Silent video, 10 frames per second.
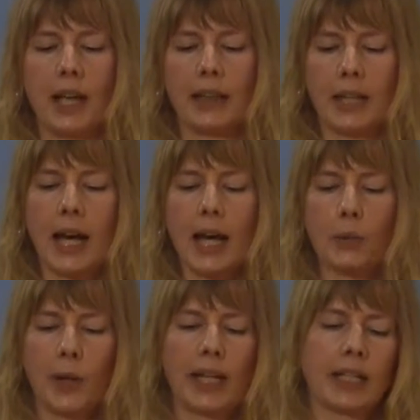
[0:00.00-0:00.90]
at the
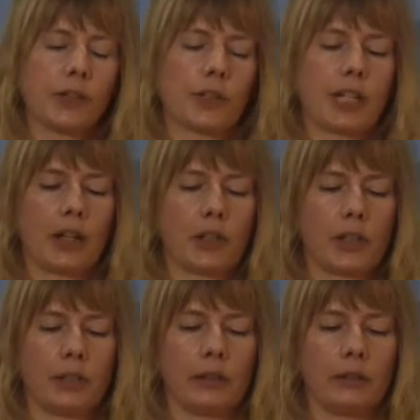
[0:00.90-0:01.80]
highway
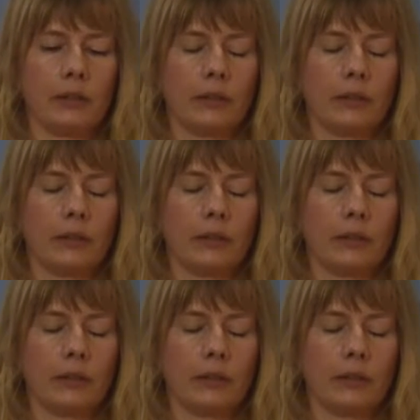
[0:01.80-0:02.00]
intersection,